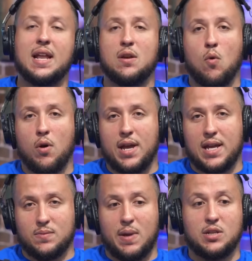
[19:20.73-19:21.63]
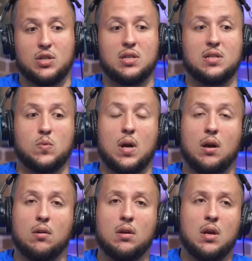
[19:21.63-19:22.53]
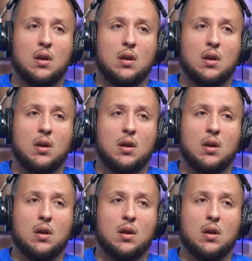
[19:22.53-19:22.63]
Eriwoyas mentioned as well.